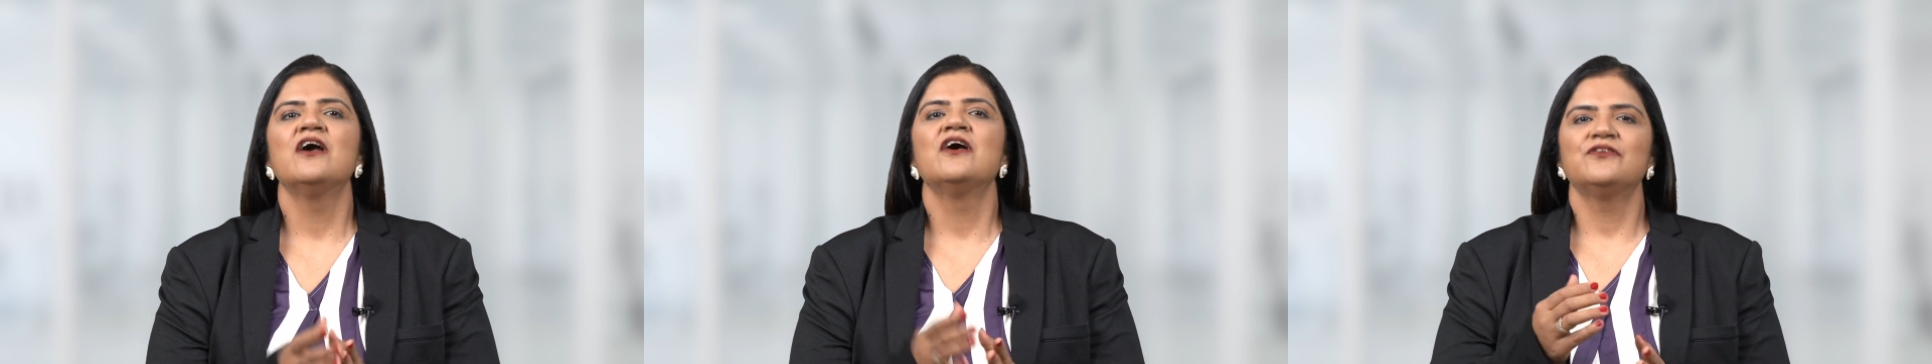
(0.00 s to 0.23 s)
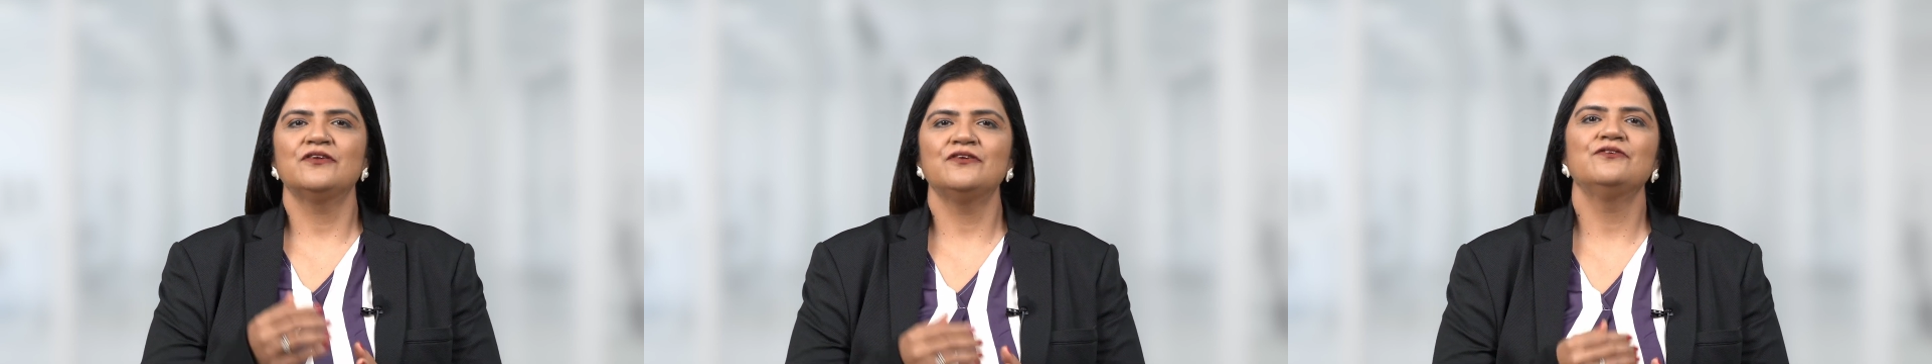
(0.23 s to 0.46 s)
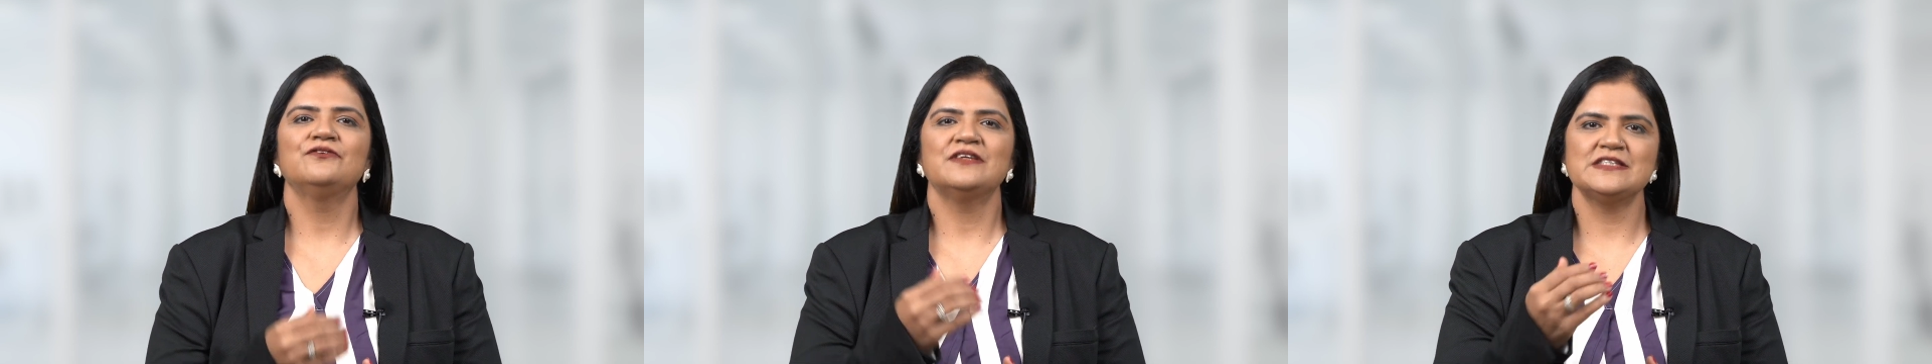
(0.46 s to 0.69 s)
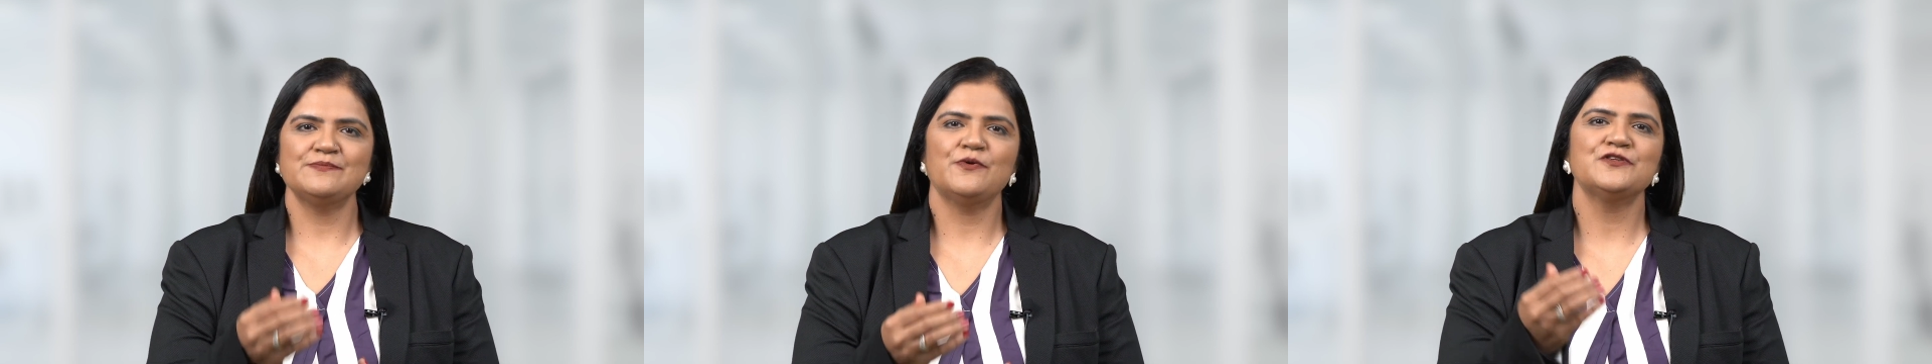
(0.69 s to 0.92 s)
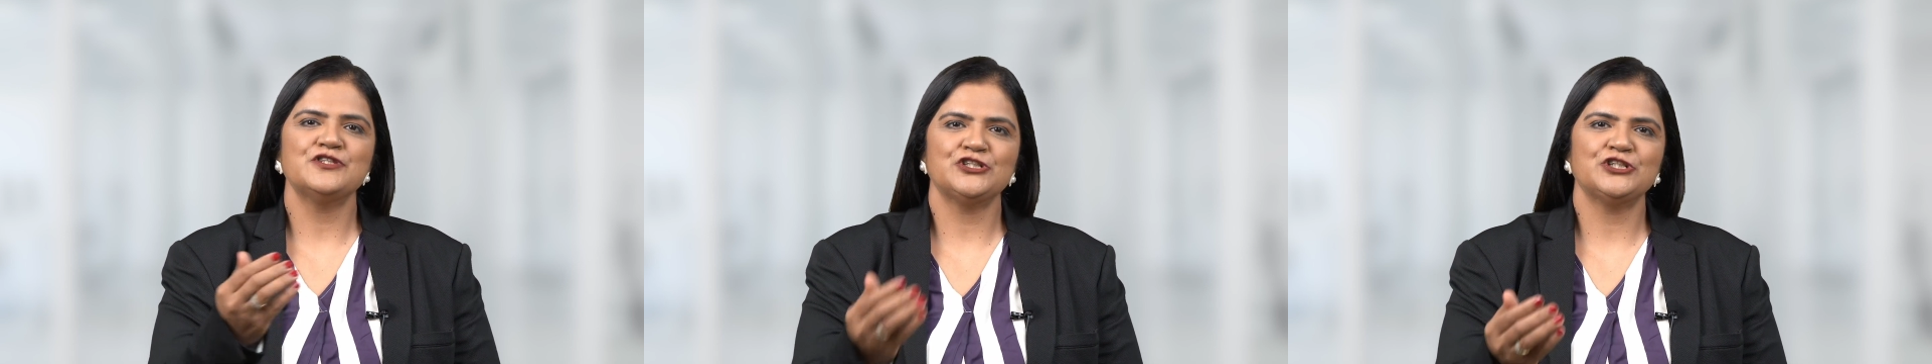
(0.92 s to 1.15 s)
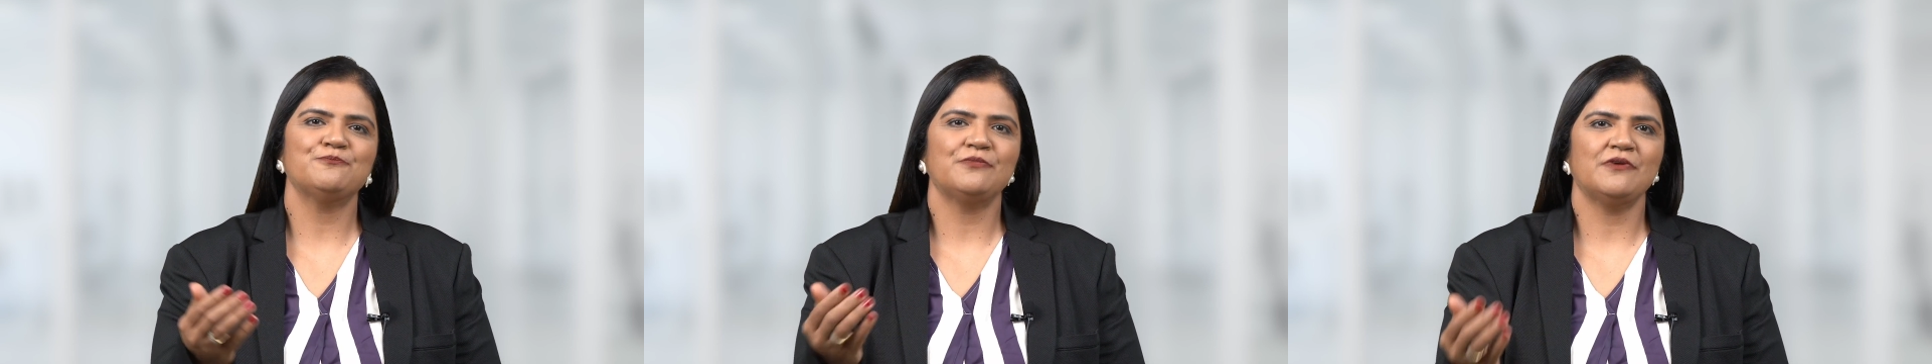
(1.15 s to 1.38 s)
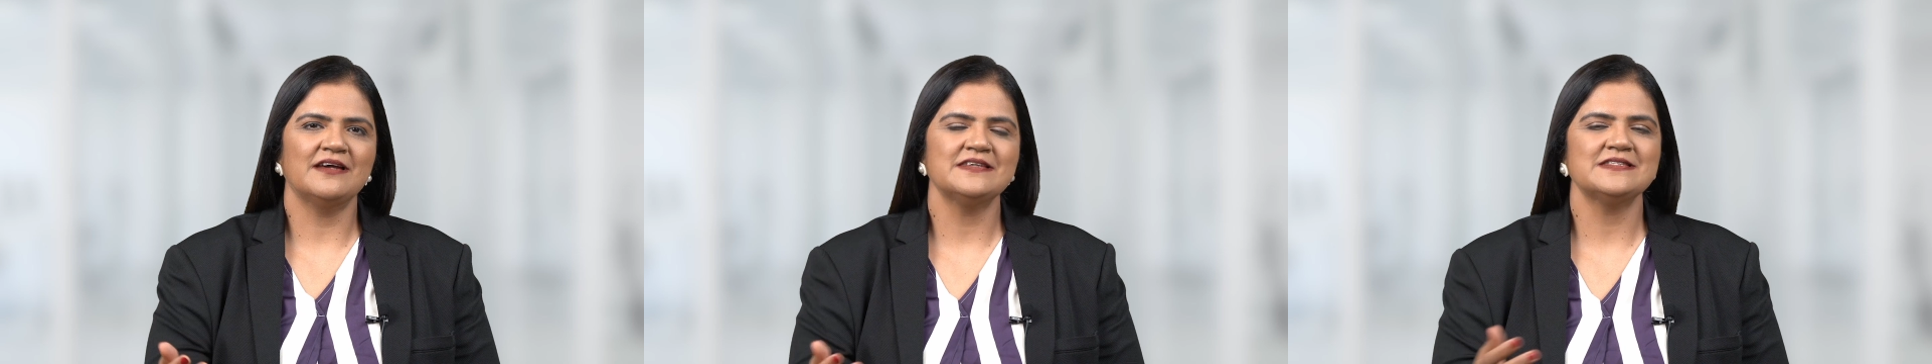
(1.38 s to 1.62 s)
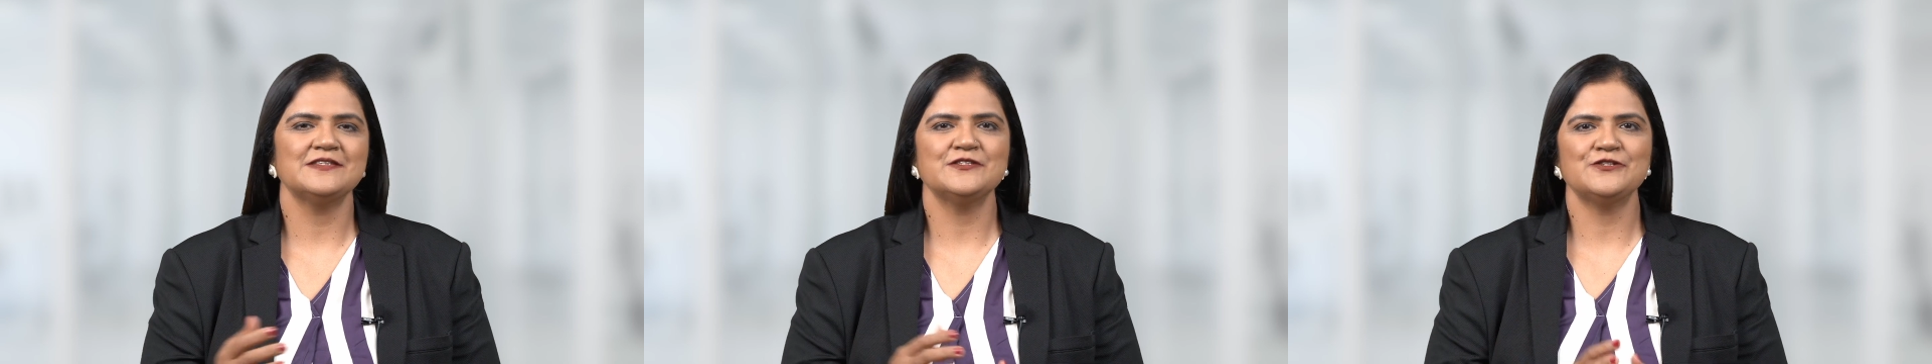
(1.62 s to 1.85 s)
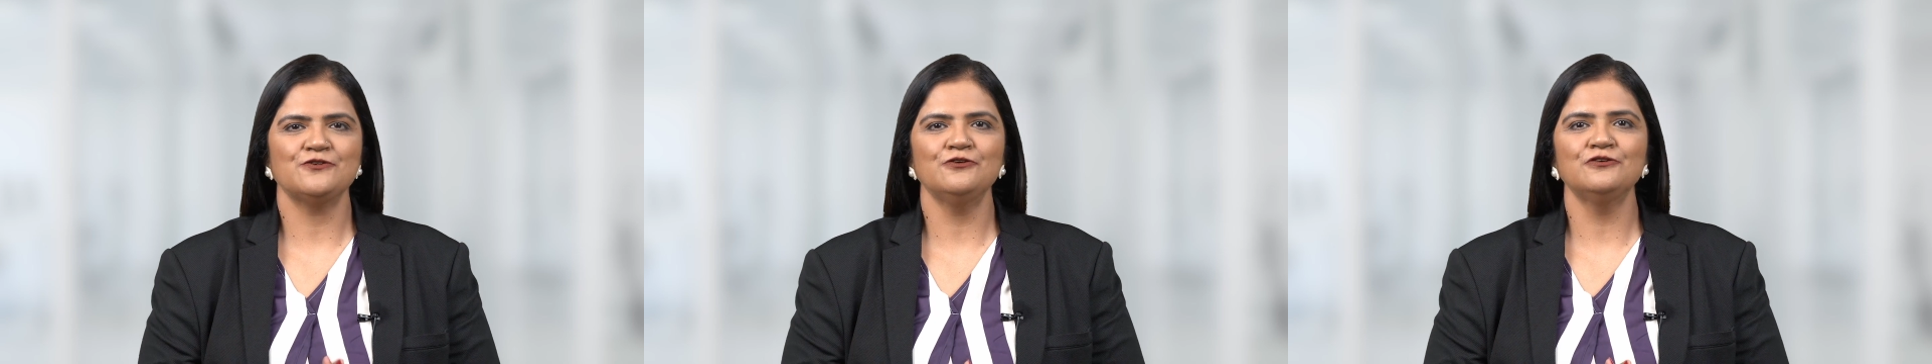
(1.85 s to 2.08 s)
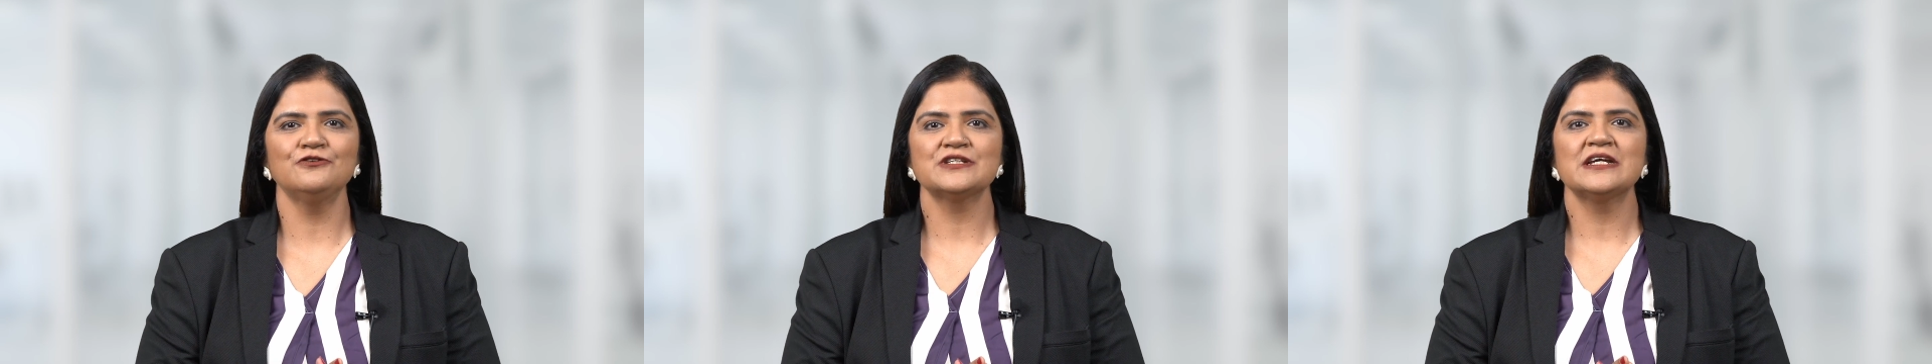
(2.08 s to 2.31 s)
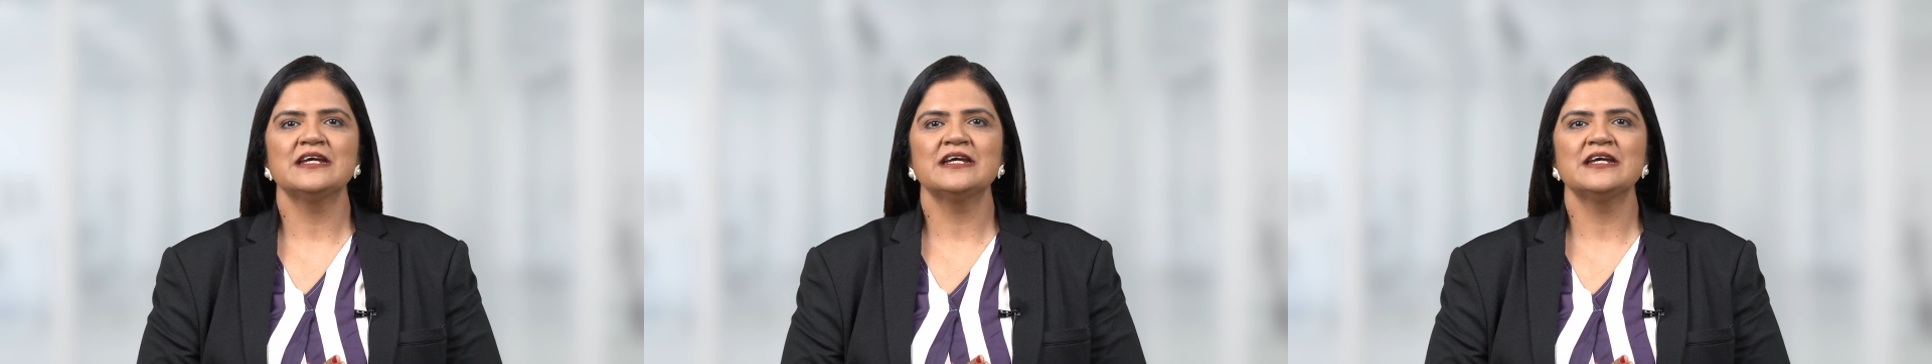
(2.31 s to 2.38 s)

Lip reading: through the sponsorship license route.